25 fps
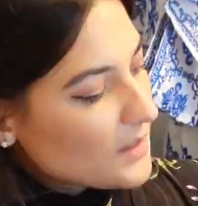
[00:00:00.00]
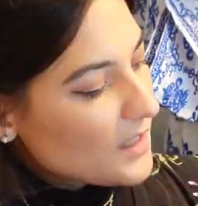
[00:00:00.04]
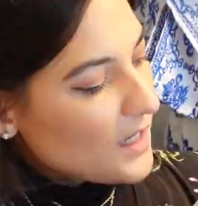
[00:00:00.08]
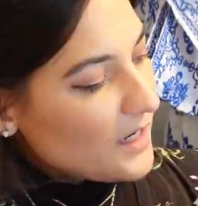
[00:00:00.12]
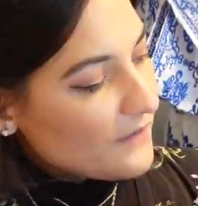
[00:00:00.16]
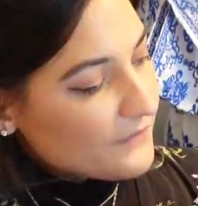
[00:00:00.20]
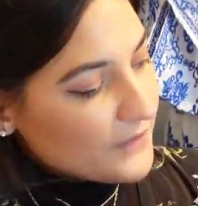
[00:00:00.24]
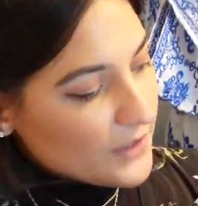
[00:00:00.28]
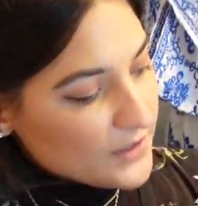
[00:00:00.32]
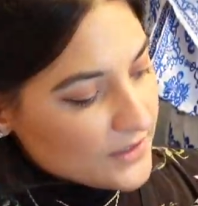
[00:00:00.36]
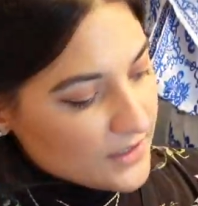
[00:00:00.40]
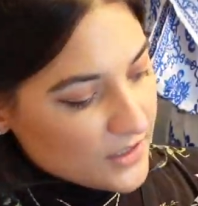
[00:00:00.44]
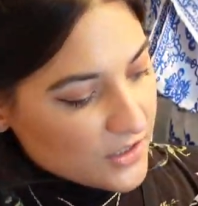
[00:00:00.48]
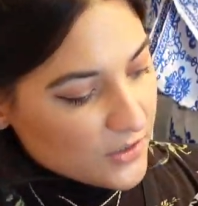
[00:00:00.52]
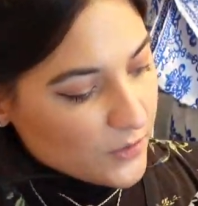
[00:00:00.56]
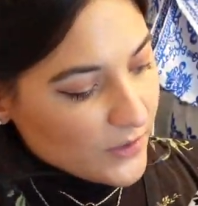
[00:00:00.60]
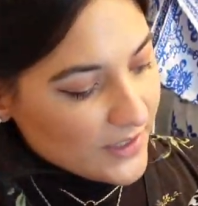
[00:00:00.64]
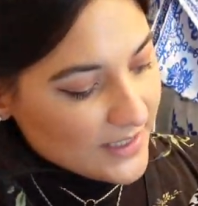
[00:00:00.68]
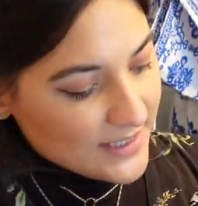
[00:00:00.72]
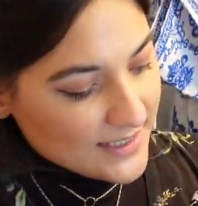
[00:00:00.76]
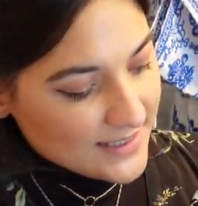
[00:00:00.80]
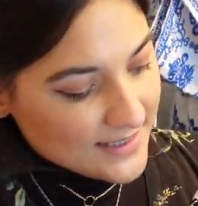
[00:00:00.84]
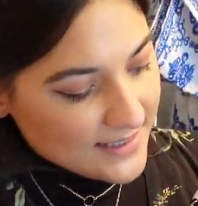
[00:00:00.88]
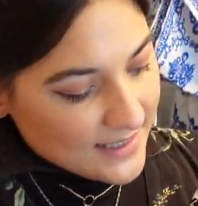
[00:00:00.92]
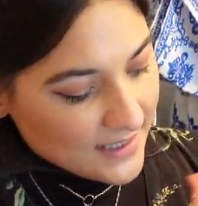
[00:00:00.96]
I've used a
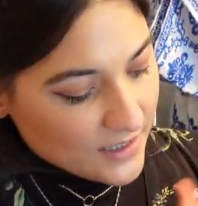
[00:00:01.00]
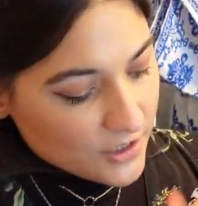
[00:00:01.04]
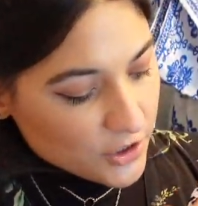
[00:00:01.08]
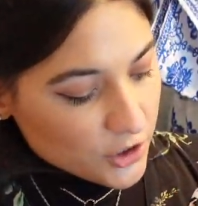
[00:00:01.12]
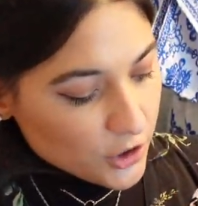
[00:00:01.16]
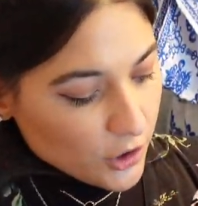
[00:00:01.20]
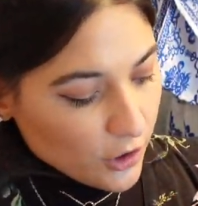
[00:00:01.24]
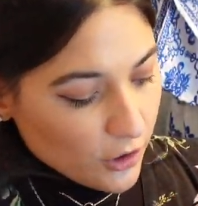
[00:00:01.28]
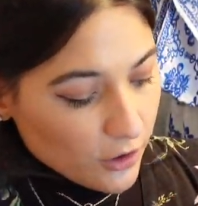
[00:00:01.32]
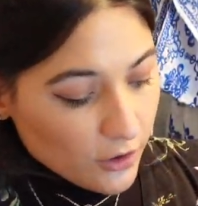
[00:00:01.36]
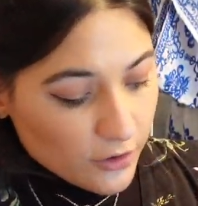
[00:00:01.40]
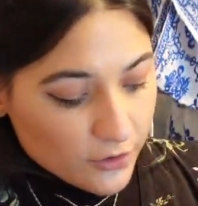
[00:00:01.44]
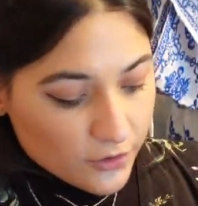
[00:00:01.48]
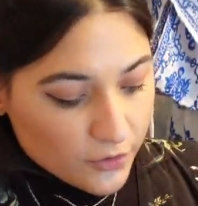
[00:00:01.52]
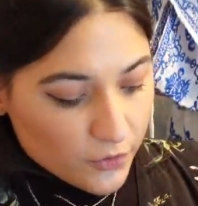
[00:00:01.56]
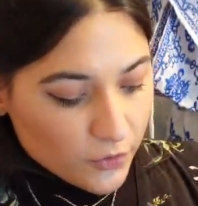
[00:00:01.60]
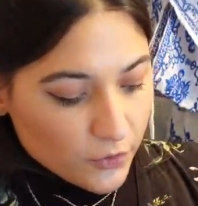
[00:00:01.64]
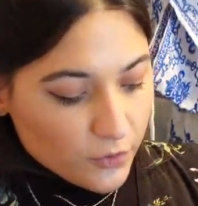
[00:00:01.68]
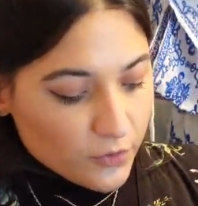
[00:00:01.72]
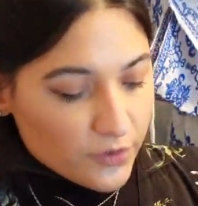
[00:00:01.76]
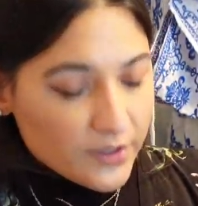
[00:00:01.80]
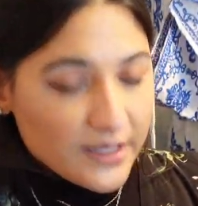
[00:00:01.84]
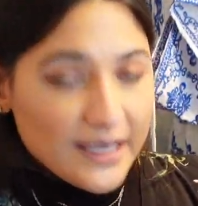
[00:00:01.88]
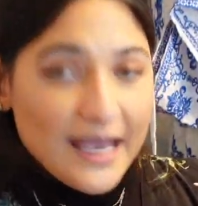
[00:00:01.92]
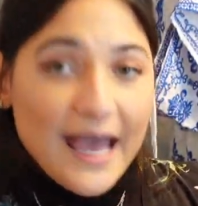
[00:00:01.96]
twin stitch on
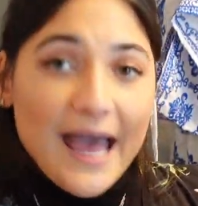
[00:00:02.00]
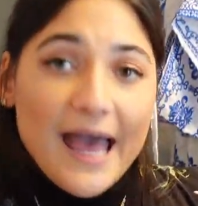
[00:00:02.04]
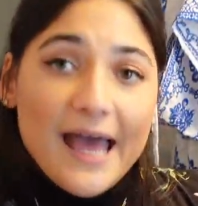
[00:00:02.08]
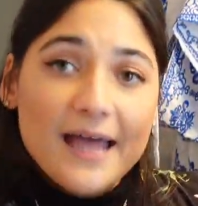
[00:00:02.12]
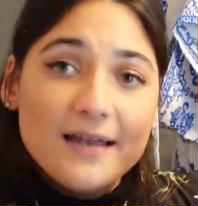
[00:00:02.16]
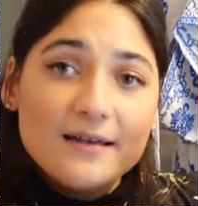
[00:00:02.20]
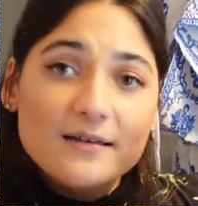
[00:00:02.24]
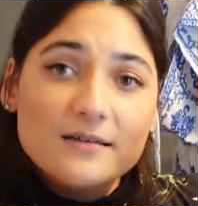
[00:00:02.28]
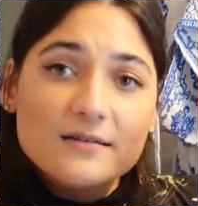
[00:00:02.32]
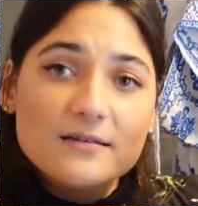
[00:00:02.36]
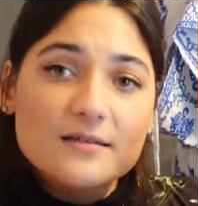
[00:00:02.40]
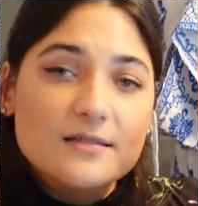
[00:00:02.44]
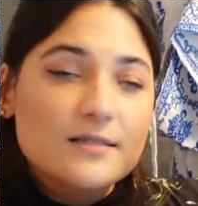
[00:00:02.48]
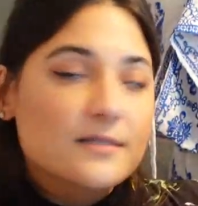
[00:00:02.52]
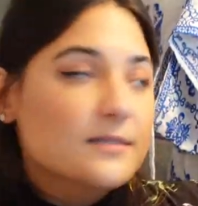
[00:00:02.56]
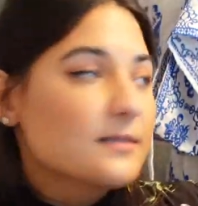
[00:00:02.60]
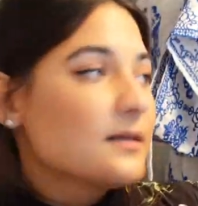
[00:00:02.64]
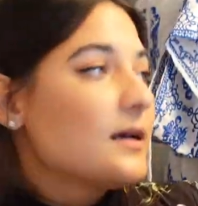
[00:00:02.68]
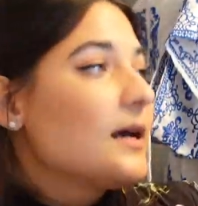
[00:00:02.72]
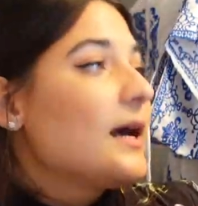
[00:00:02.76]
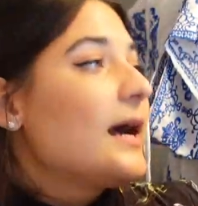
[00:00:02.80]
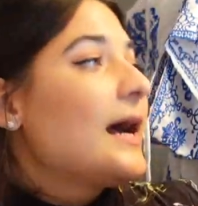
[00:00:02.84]
all the ends,